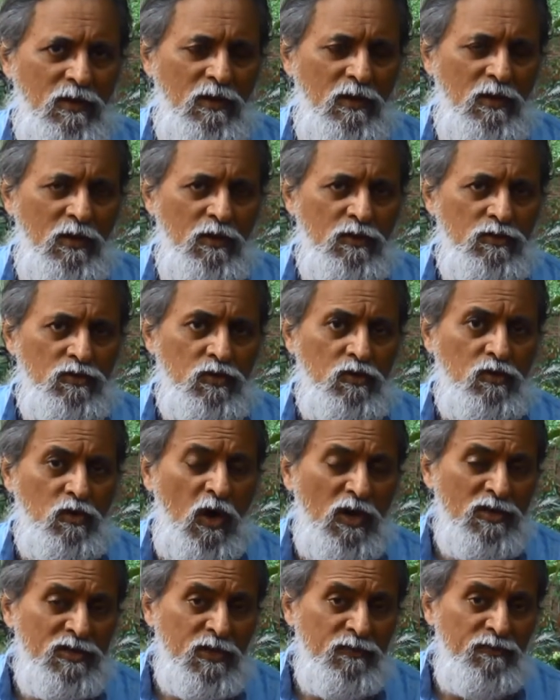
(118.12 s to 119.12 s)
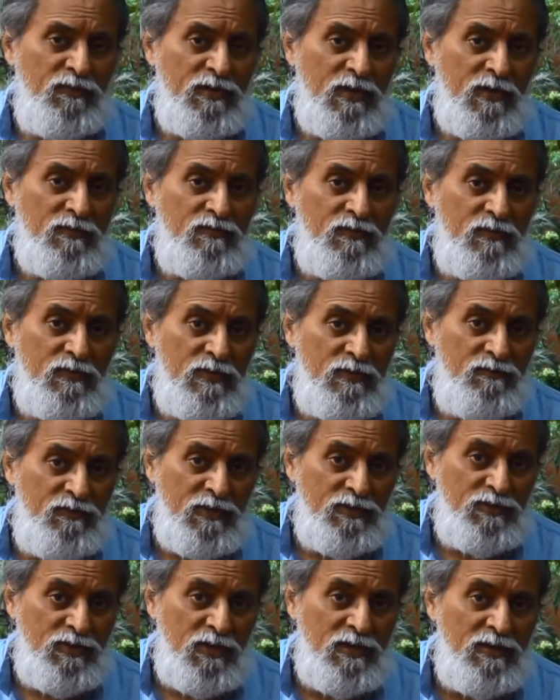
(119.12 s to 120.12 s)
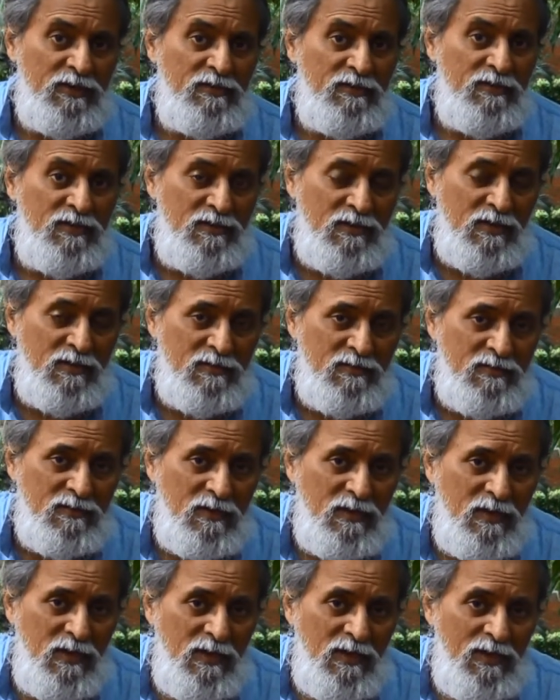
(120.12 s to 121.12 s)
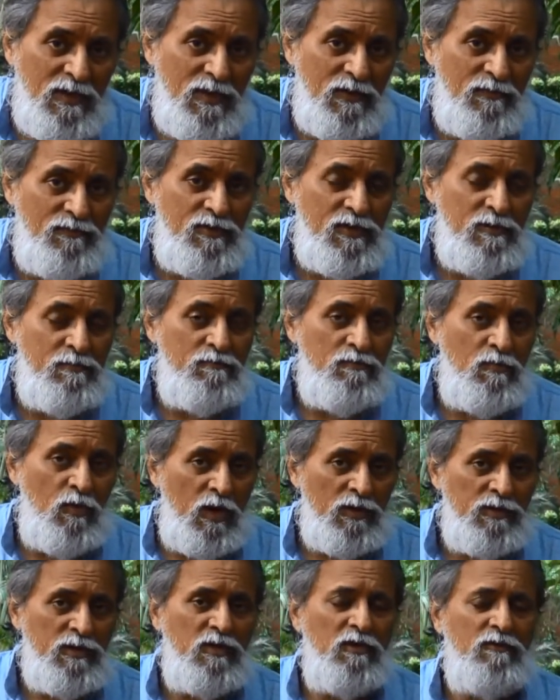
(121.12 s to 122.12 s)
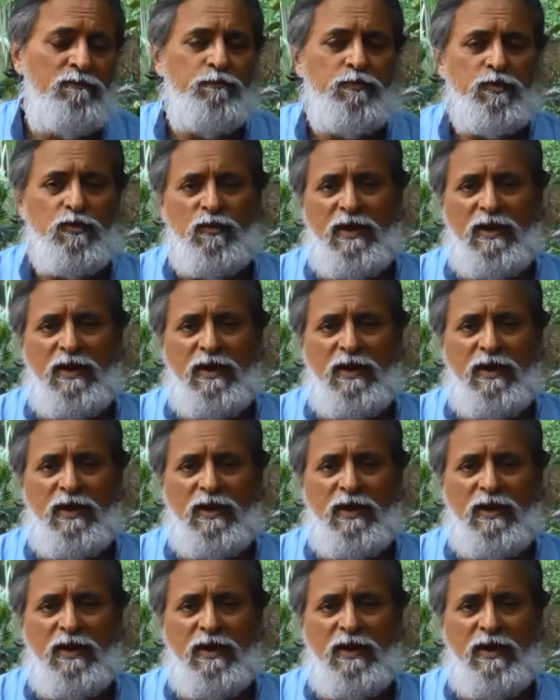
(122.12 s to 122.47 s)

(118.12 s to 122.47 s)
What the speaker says: So cost of infrastructure increases if the model of providing